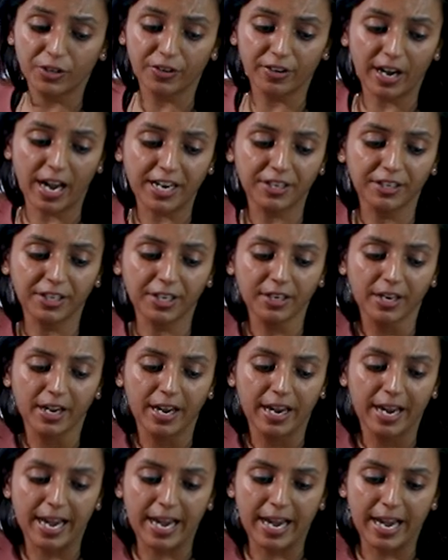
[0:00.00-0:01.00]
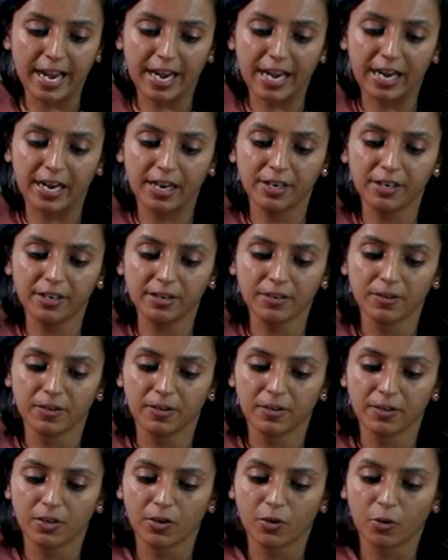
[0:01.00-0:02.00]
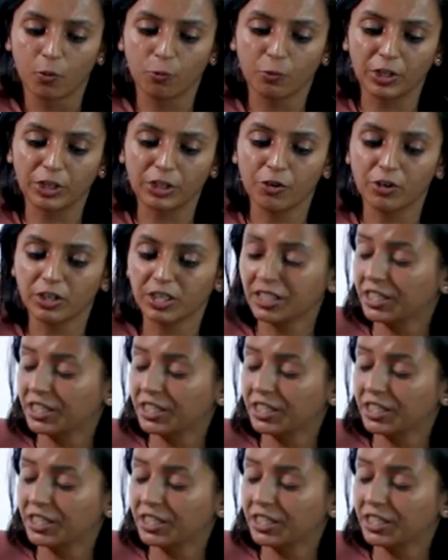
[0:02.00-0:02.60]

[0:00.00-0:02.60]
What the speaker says: to write it and with your